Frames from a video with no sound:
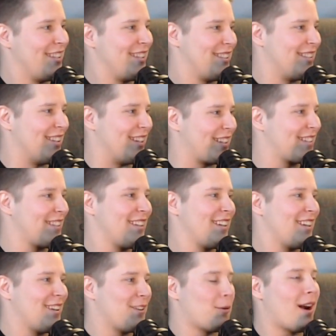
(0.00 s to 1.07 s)
Like,
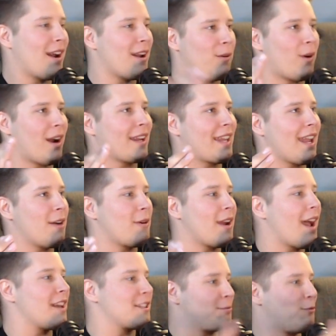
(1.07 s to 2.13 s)
why can't we
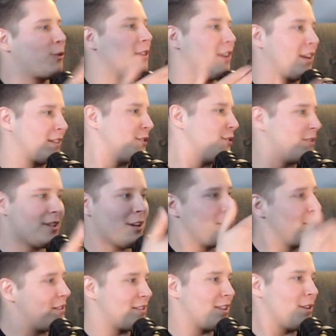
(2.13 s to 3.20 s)
ask more? Like, dude, tell
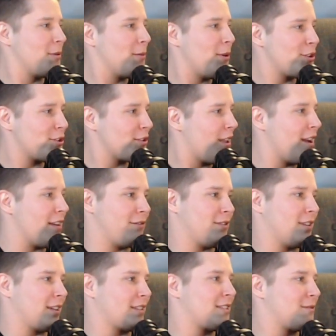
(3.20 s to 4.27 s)
me about your life.
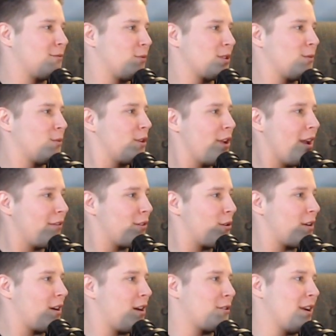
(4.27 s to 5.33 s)
Like, what do you have
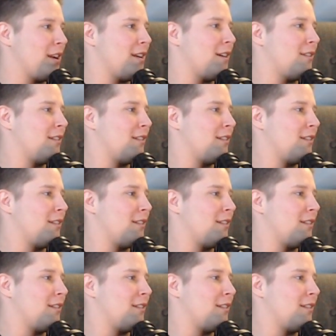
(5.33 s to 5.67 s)
going on right now?